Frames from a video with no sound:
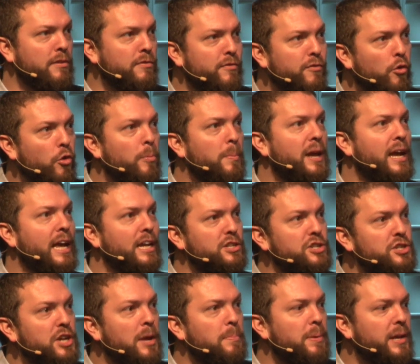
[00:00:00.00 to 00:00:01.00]
forming and
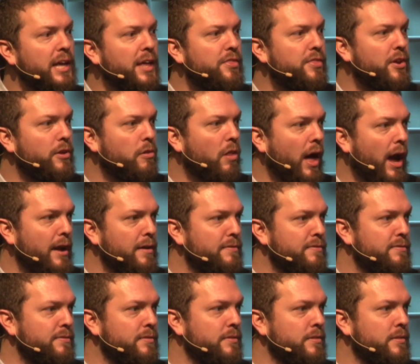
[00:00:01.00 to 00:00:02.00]
shaping in their life.